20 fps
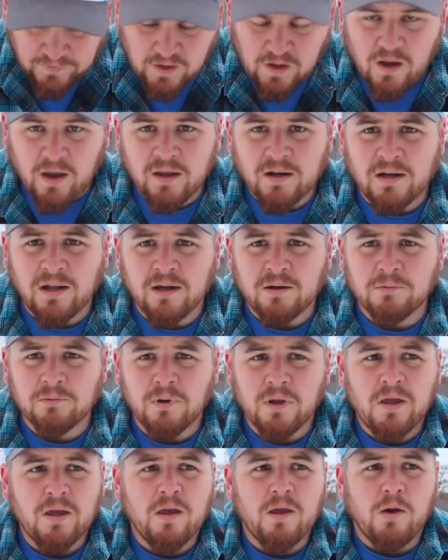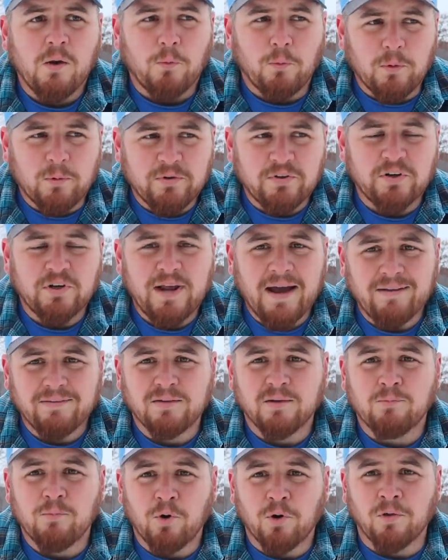And uh, we should have
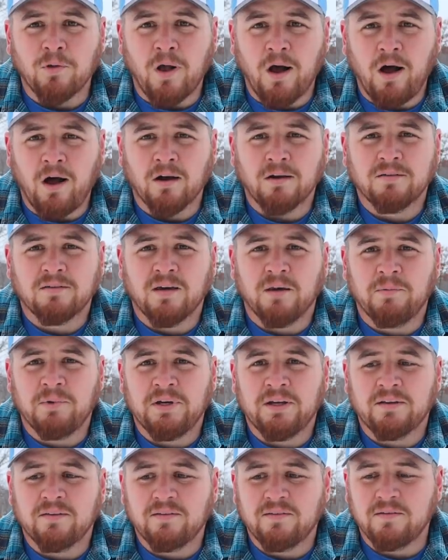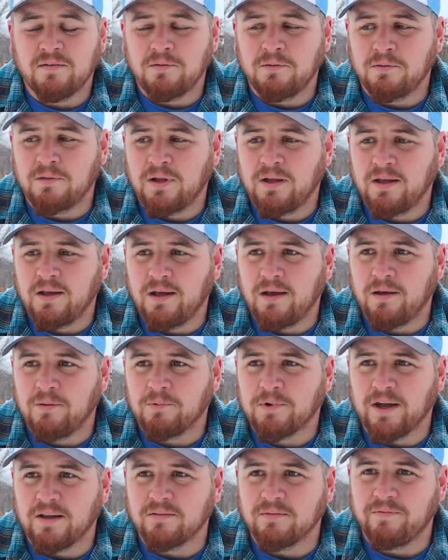some more logs coming in soon. Uh,
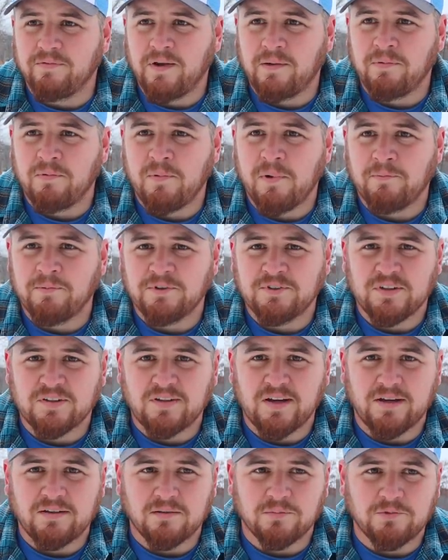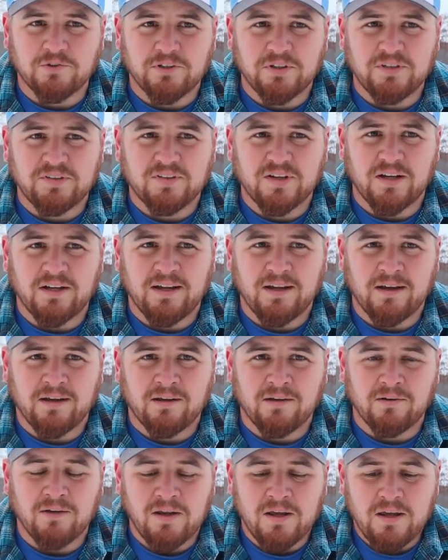we got some family members that's had some trees cut
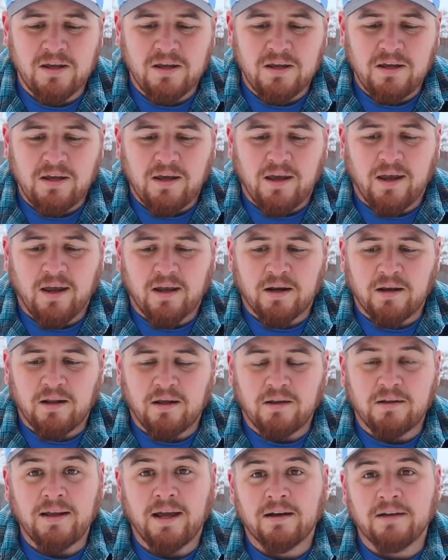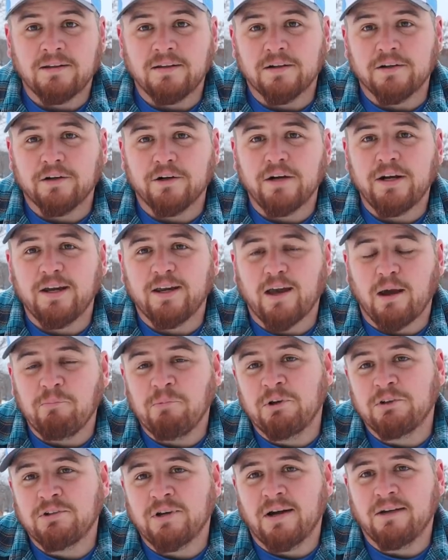down. And uh, down at the creek, I'm
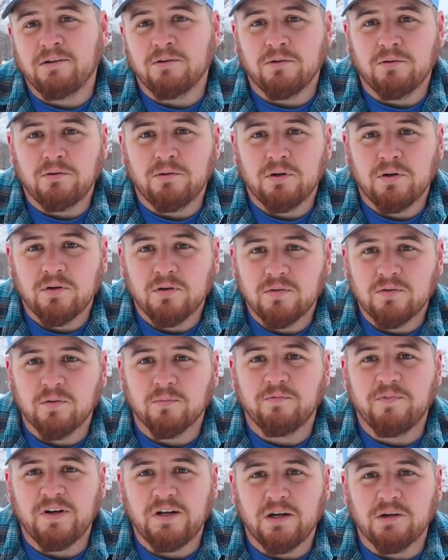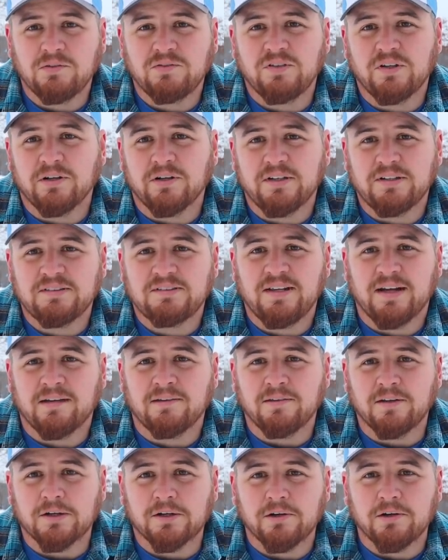going to try to do some video series down
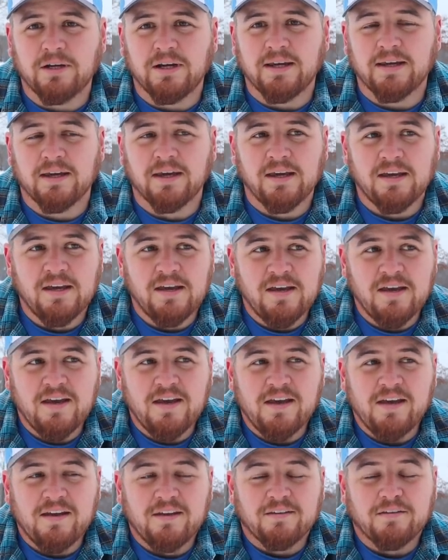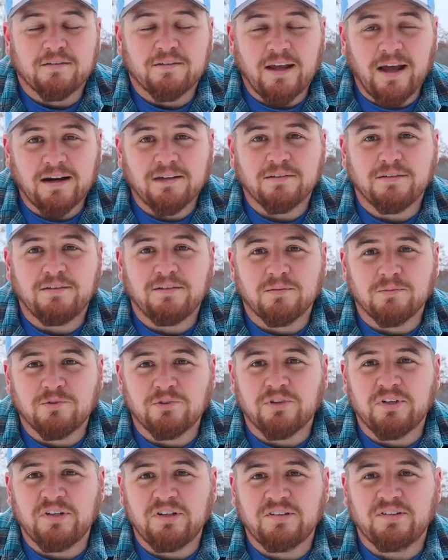at the creek. There's actually some
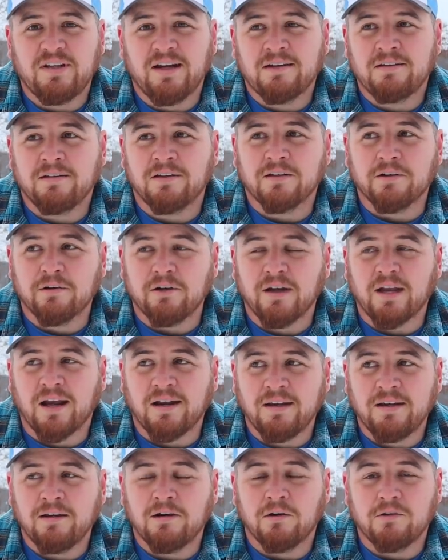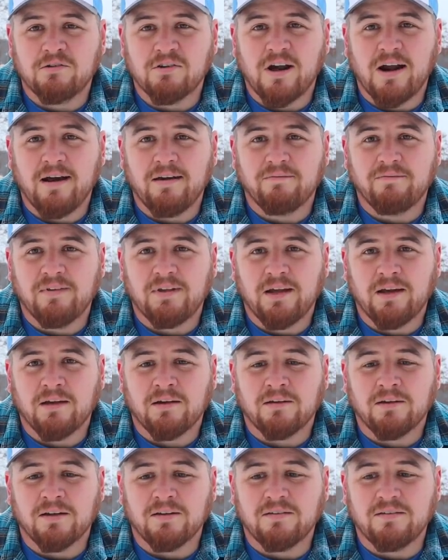trees down in the creek I need to go drive
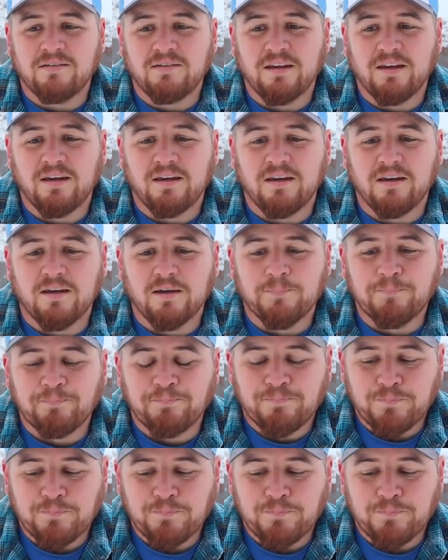down and see,